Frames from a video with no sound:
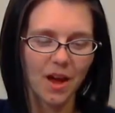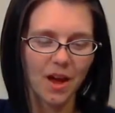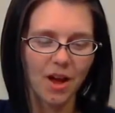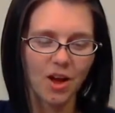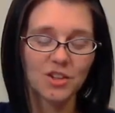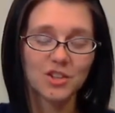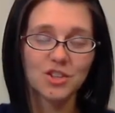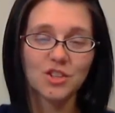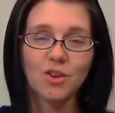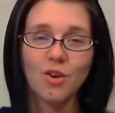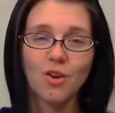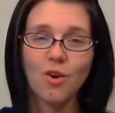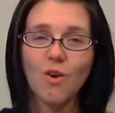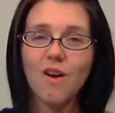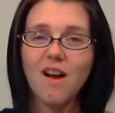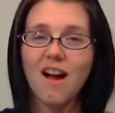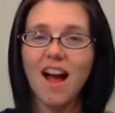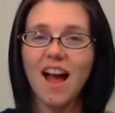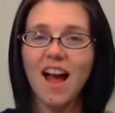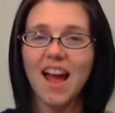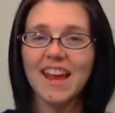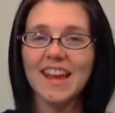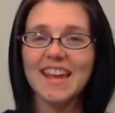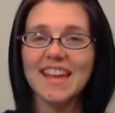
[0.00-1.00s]
Also,
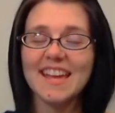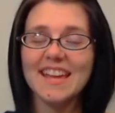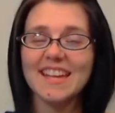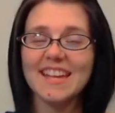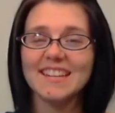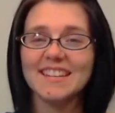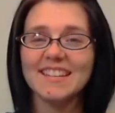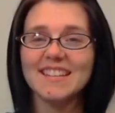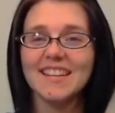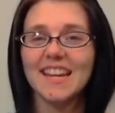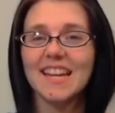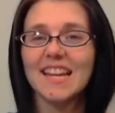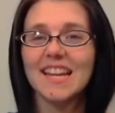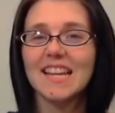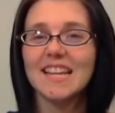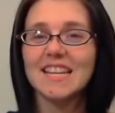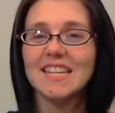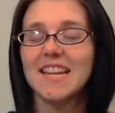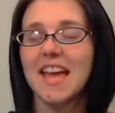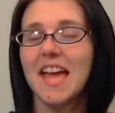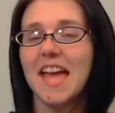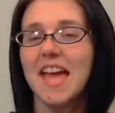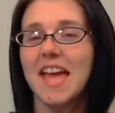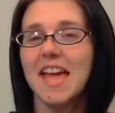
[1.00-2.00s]
I hit
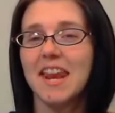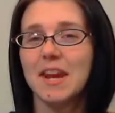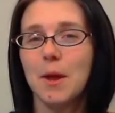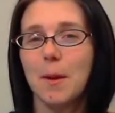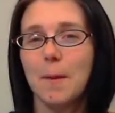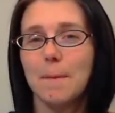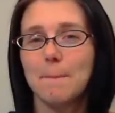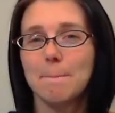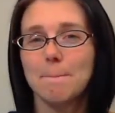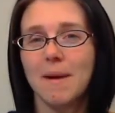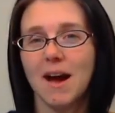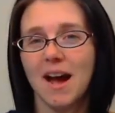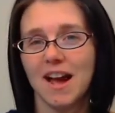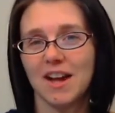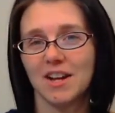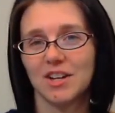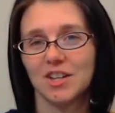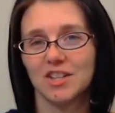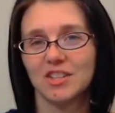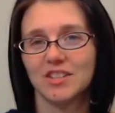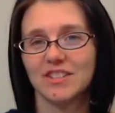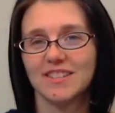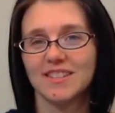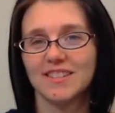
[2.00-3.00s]
10
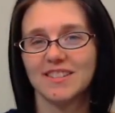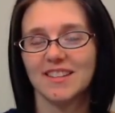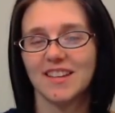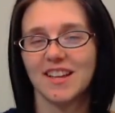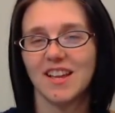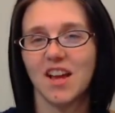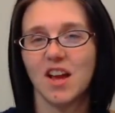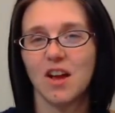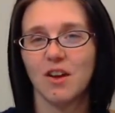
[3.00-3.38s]
miles